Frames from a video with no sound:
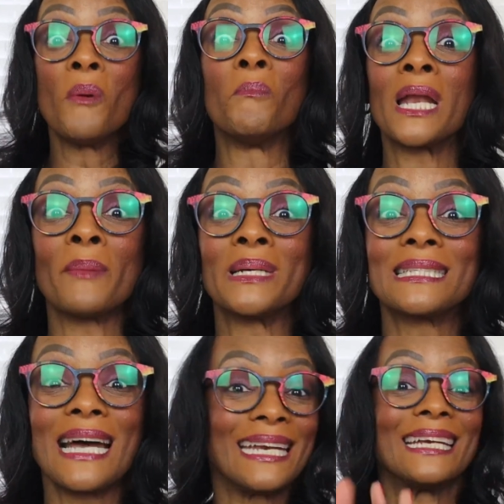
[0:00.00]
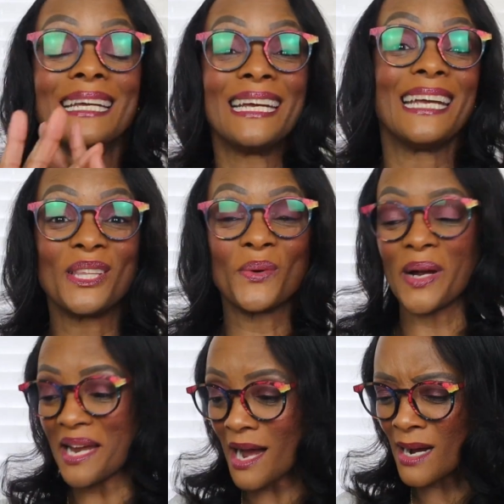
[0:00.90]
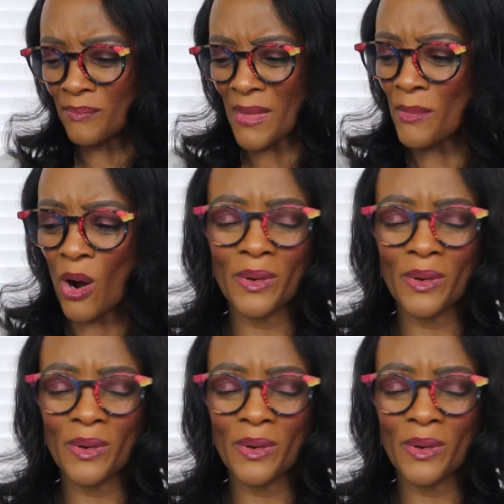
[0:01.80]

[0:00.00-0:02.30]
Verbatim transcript: But I'm excited. Either way, I'm